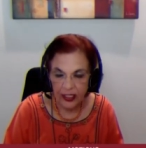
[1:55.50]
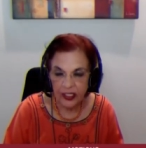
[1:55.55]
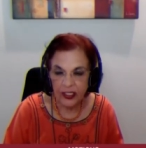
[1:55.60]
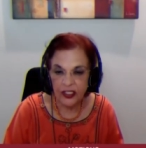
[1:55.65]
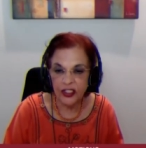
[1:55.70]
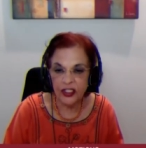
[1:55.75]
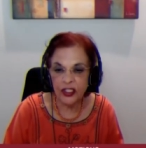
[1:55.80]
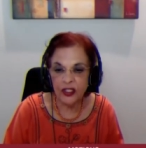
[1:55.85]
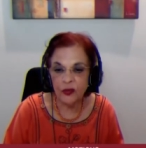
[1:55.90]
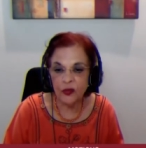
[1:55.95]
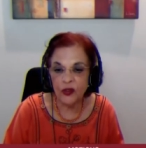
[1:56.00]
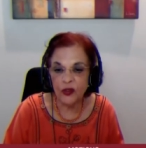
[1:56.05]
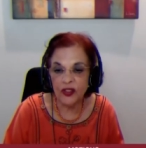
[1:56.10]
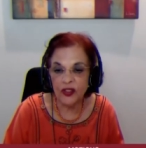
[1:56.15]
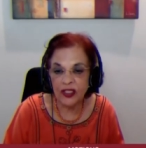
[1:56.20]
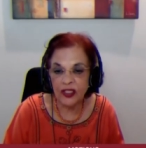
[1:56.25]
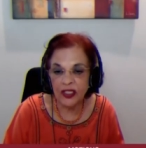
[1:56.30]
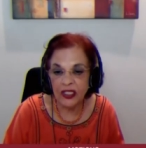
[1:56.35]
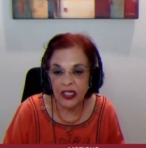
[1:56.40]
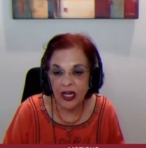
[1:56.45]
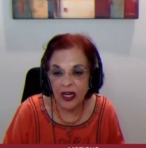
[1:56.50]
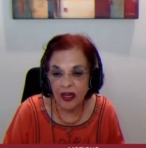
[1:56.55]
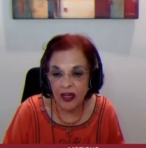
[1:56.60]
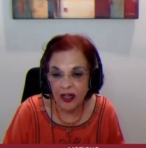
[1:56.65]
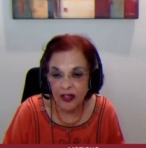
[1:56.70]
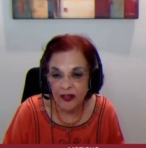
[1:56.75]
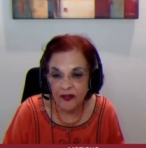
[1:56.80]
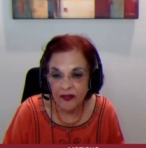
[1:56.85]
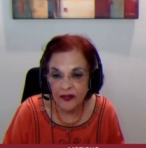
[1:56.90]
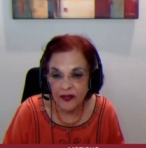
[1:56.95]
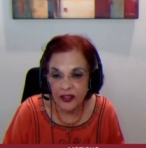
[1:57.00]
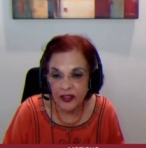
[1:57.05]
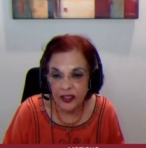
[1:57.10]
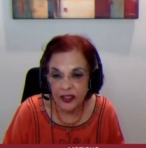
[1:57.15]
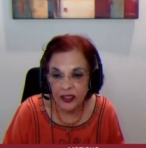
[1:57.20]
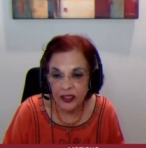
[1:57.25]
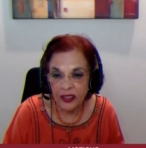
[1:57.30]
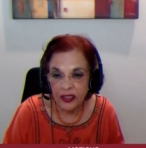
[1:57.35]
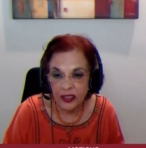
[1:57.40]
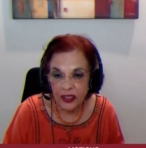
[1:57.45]
She was starved,
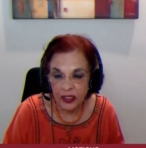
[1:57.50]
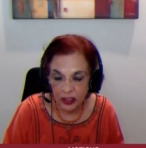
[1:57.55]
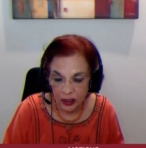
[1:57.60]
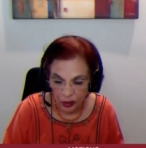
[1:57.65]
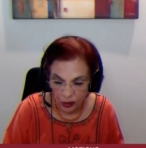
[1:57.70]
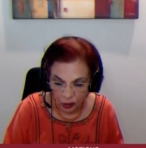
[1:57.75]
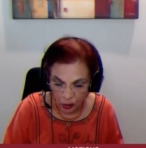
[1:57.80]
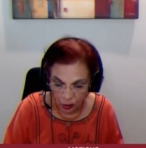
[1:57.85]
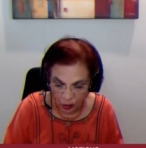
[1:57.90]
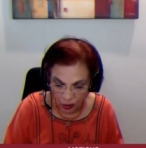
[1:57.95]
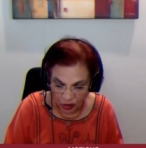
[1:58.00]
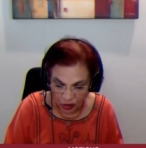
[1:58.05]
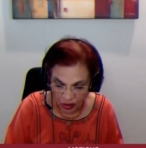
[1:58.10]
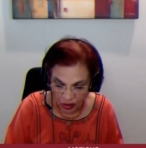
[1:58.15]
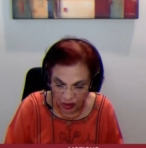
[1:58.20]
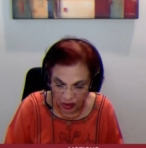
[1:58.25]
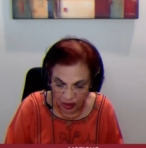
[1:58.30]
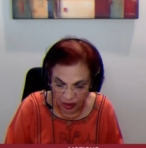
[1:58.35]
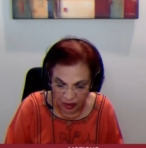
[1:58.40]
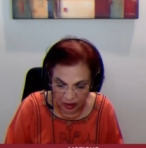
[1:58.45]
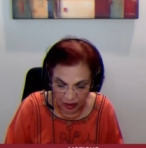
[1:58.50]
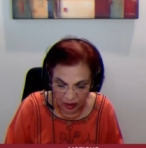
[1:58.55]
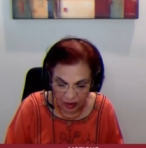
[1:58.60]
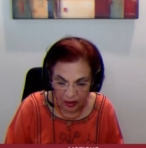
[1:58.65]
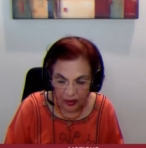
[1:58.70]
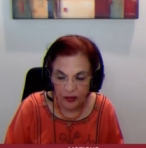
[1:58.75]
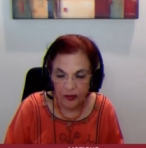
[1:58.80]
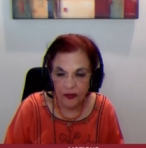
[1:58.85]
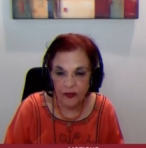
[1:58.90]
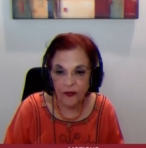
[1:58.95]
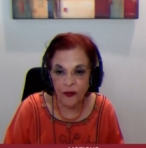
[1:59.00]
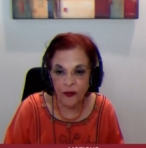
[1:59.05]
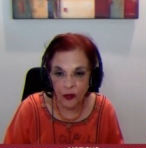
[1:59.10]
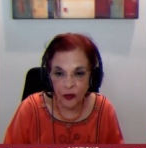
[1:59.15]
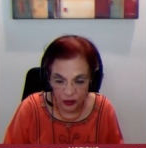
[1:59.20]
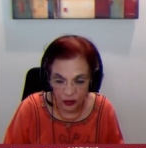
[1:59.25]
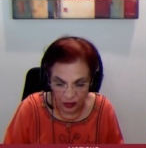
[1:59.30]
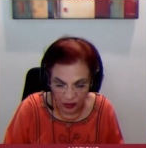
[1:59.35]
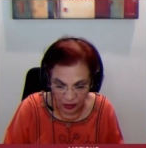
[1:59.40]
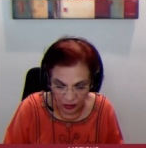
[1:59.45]
tortured,
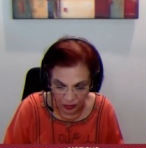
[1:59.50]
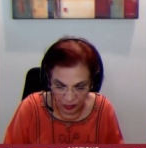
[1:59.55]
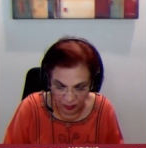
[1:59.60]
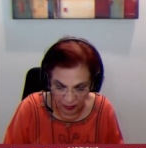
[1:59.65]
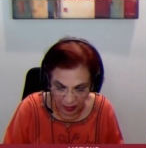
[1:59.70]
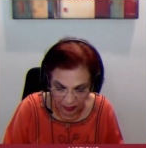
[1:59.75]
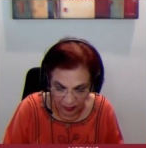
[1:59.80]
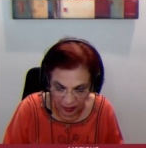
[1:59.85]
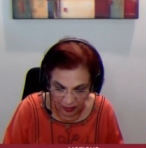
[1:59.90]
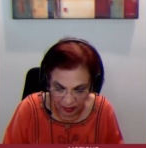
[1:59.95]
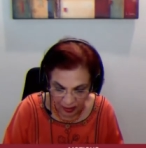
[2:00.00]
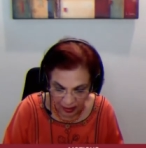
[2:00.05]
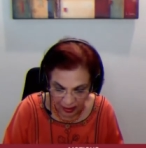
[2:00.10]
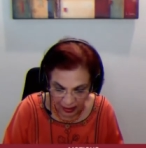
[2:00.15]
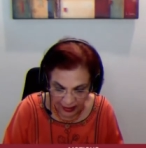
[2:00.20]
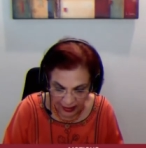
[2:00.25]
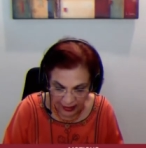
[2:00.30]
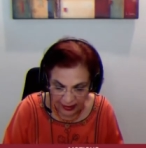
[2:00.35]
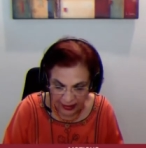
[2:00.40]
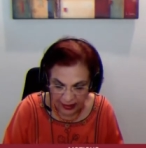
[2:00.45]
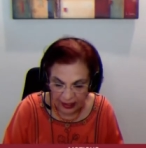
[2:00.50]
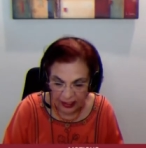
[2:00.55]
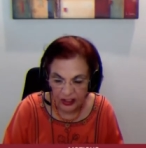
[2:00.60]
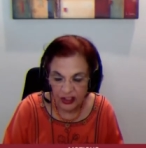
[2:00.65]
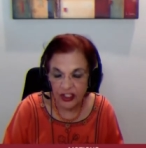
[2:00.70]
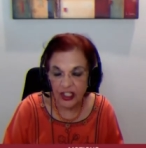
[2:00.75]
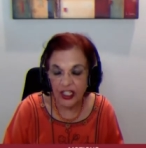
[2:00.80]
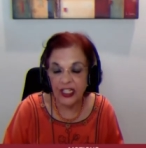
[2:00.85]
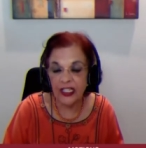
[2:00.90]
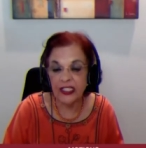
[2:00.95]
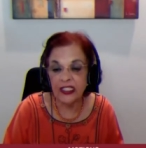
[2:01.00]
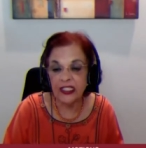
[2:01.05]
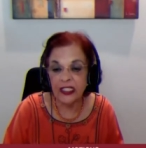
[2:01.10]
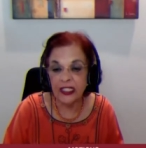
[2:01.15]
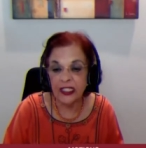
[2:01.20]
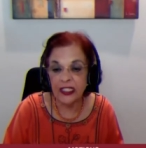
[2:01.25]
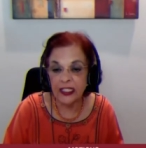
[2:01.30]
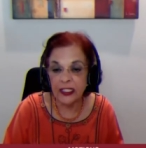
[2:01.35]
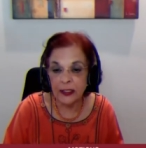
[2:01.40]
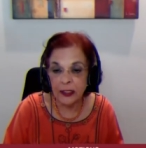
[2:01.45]
forced to memorize
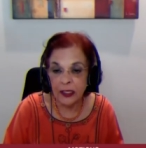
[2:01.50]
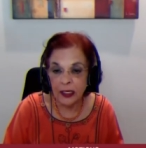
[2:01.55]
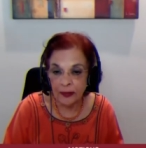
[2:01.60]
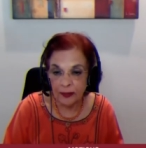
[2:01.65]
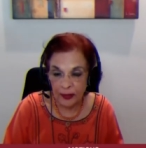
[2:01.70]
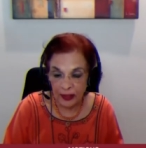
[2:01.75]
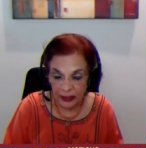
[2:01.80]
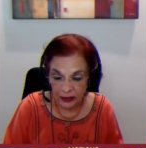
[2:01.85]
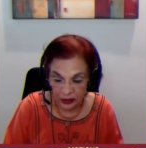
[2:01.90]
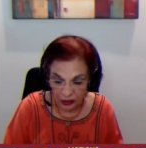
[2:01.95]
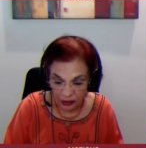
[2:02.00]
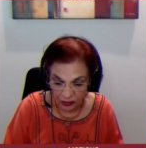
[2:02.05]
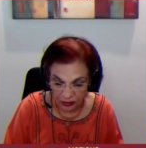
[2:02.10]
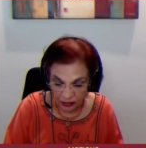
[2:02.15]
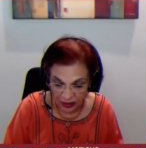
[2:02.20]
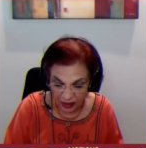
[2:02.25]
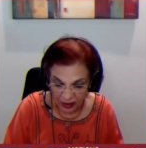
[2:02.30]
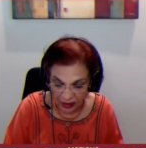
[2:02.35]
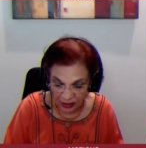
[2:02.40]
Chinese patriotic